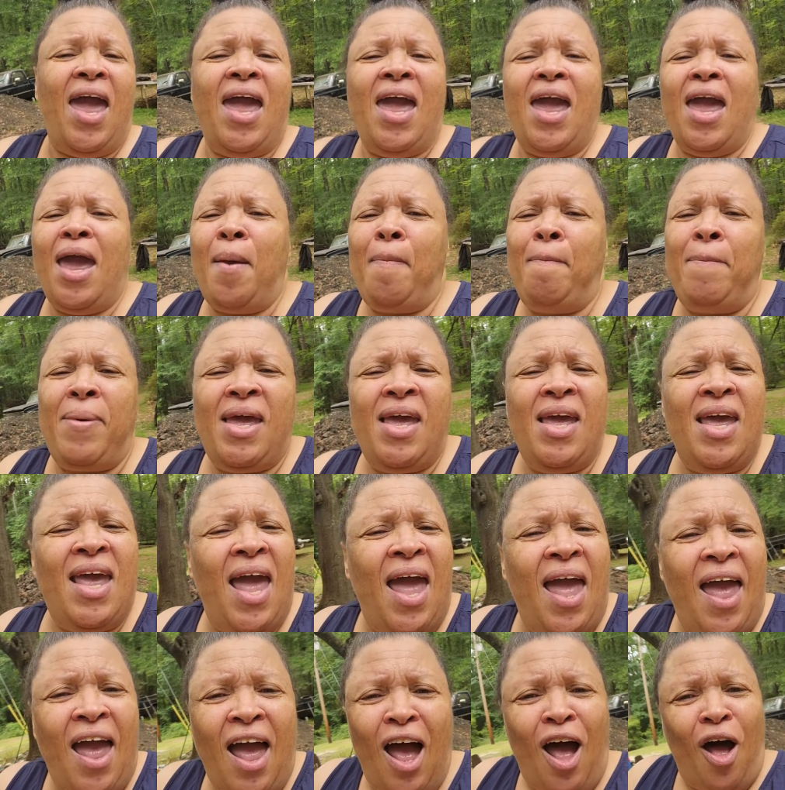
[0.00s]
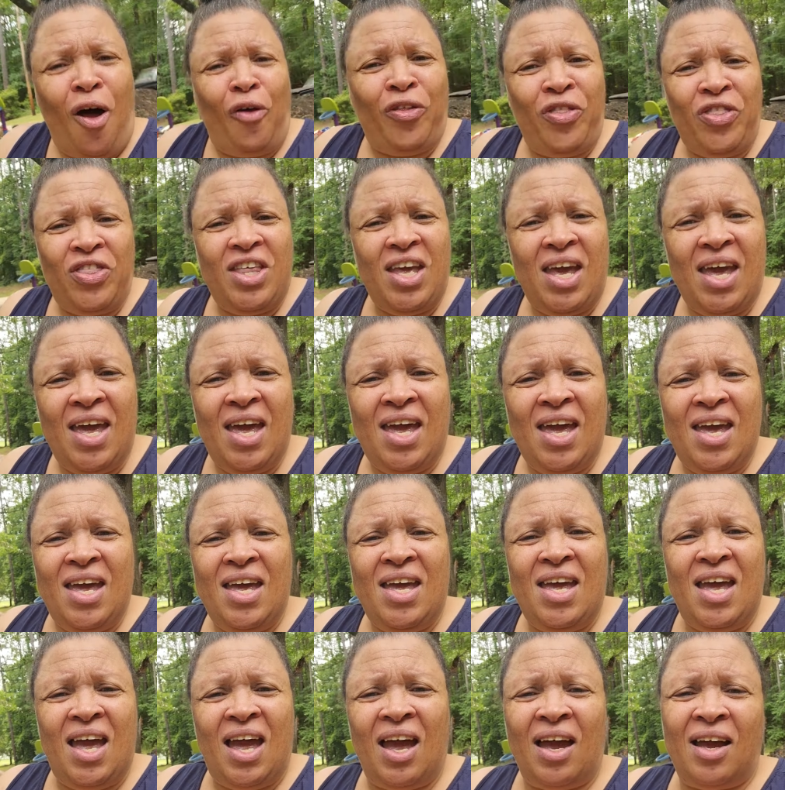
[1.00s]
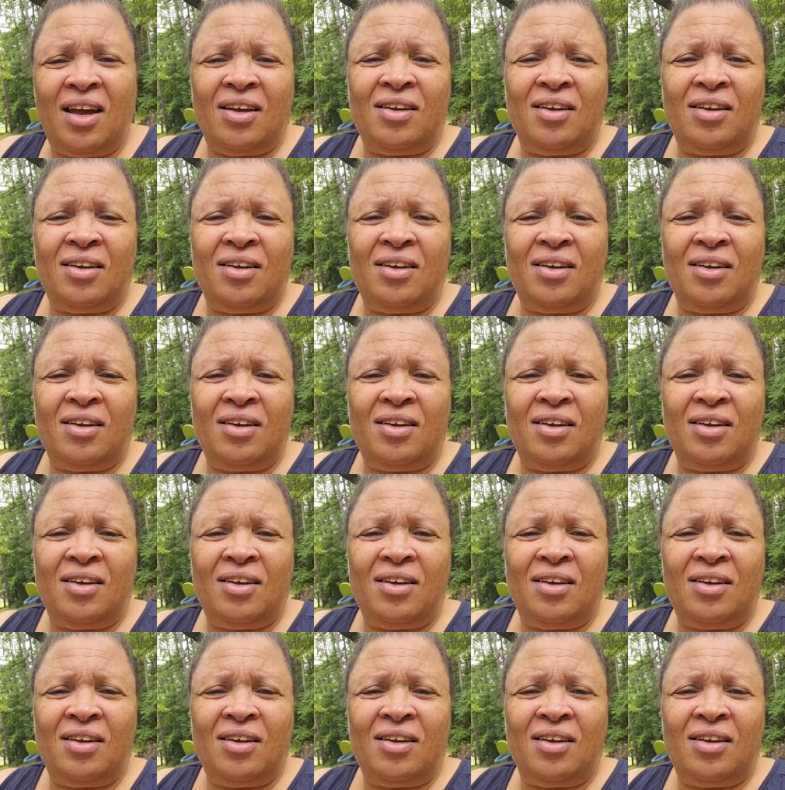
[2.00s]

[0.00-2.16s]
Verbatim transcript: and be healthy.